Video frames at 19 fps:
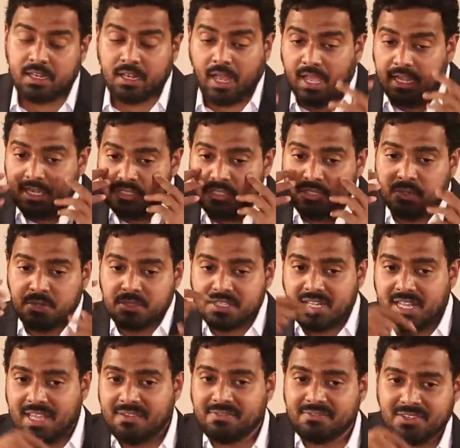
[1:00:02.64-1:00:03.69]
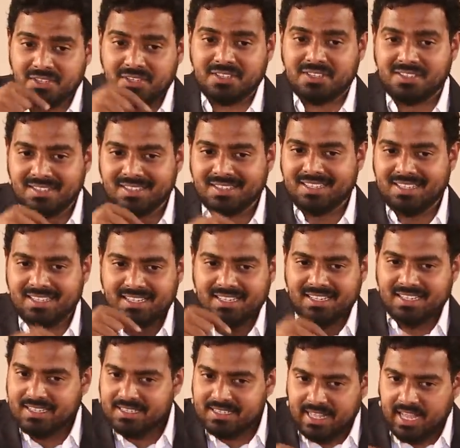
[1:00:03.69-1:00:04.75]
Their eyes goes left
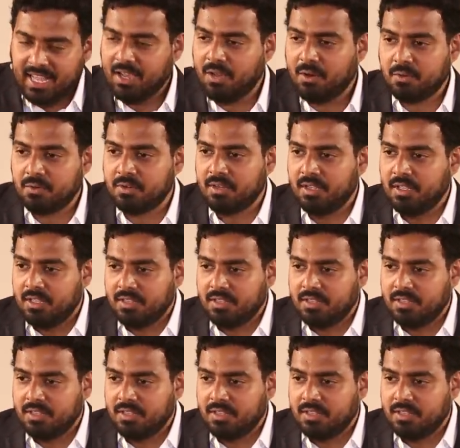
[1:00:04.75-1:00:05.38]
down.